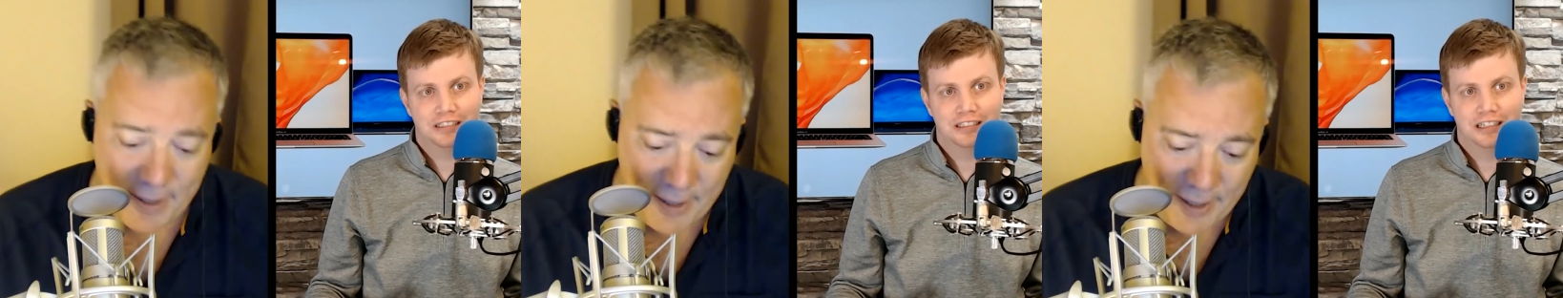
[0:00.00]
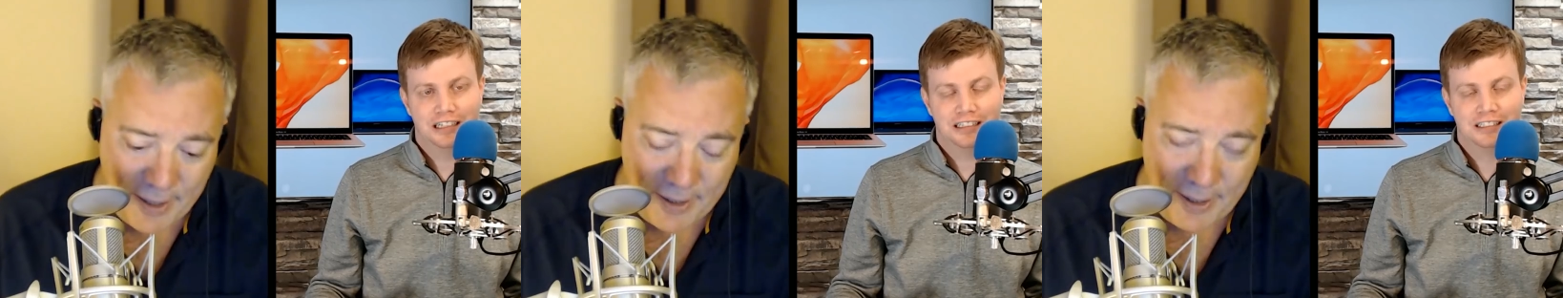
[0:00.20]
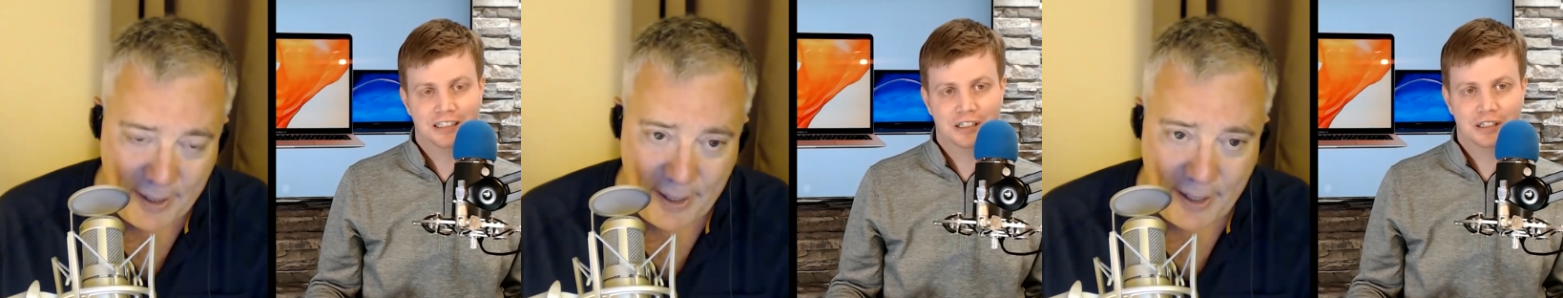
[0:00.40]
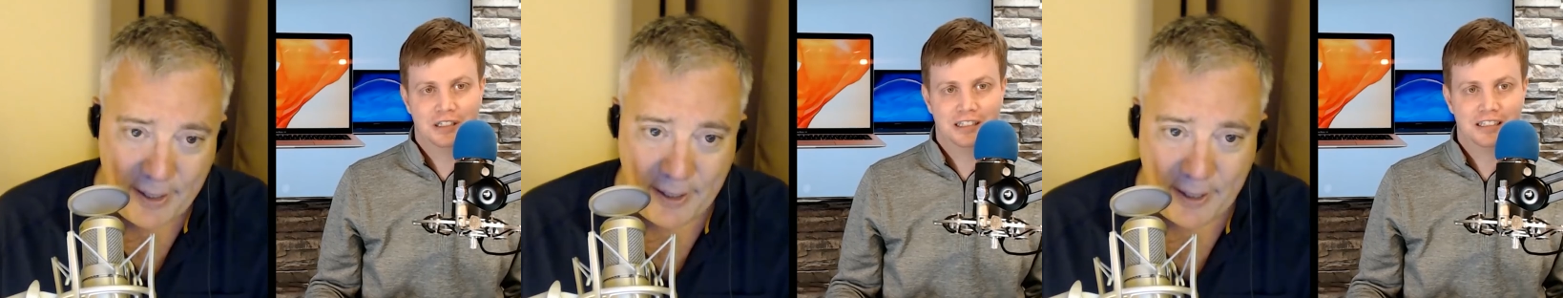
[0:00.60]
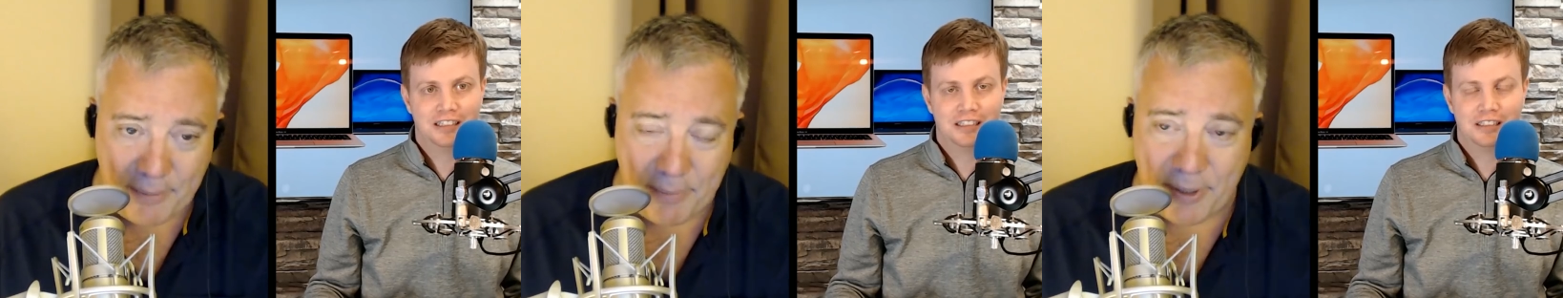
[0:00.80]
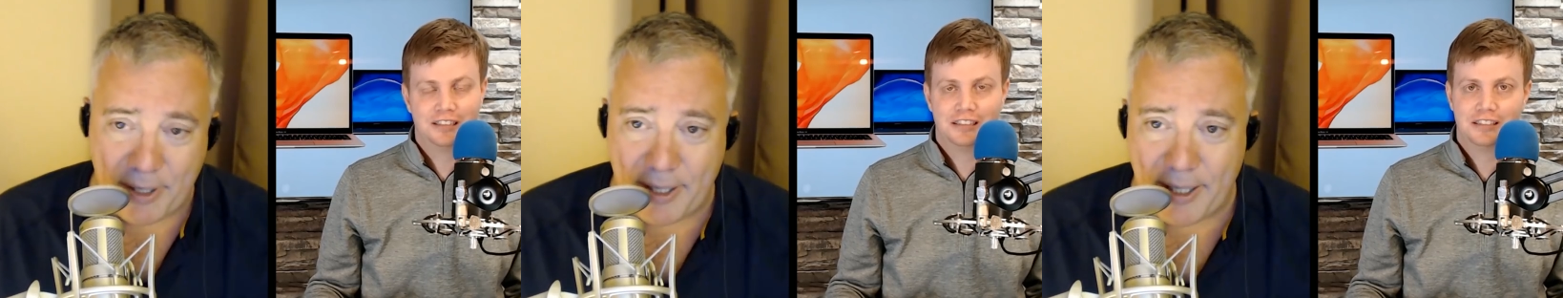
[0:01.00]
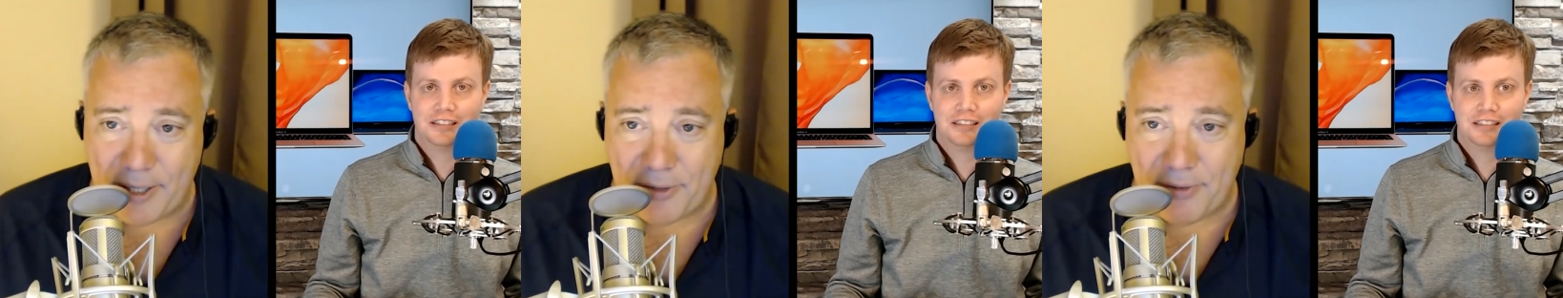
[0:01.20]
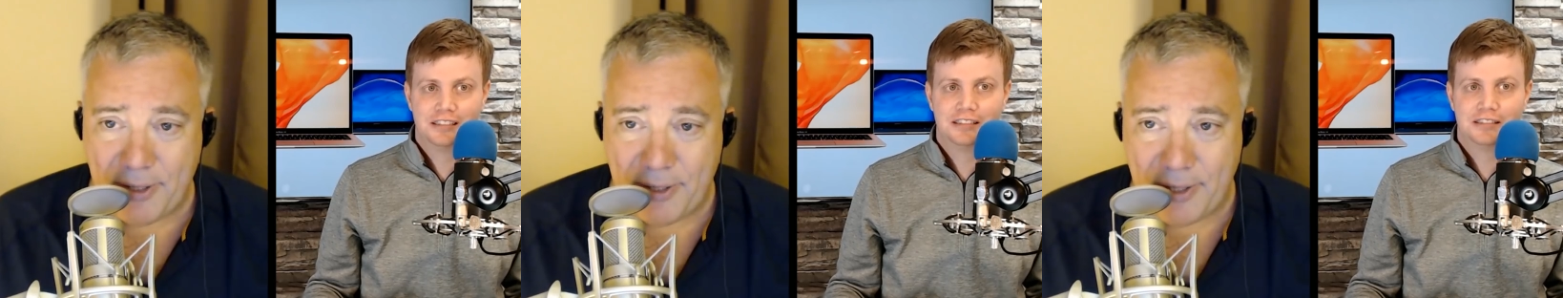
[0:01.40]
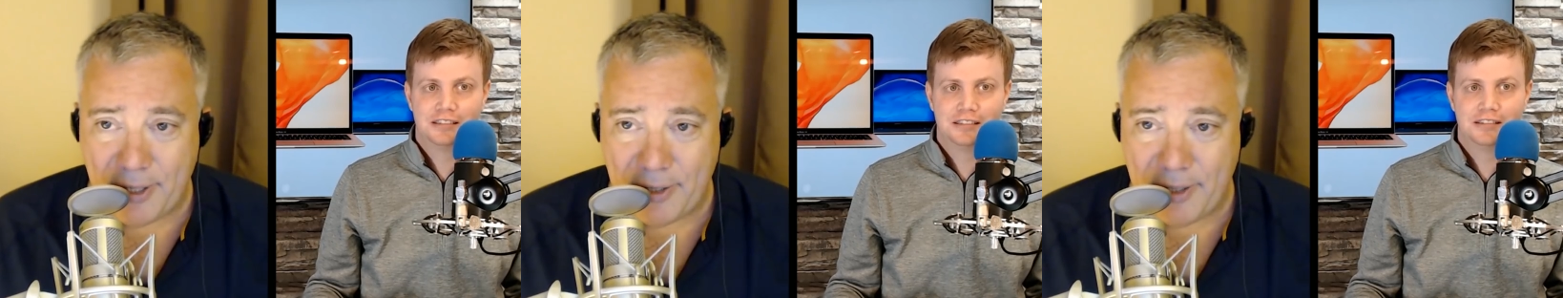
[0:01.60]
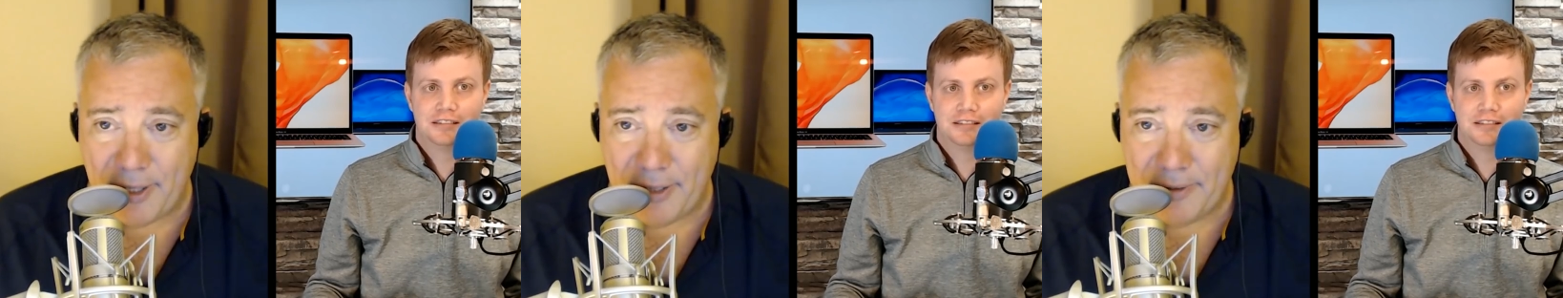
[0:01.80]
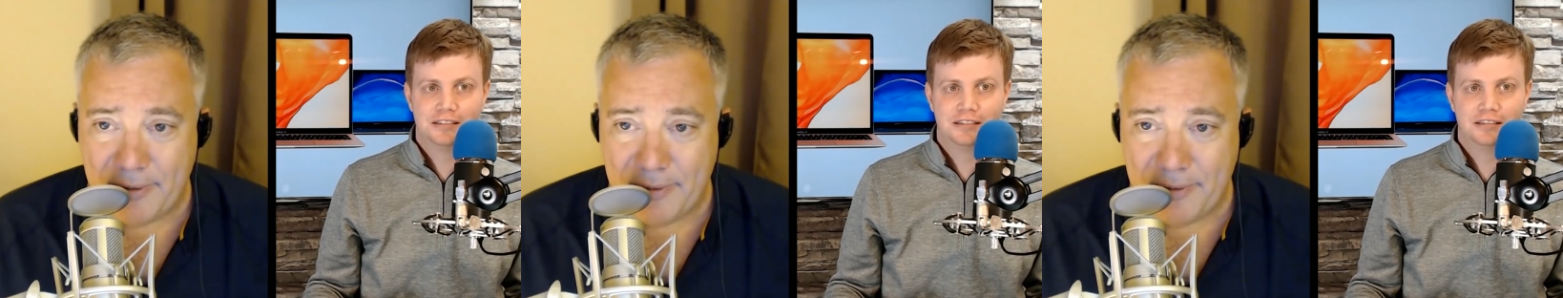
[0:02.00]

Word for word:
Speaker 1: And the, and the EliteBook X360.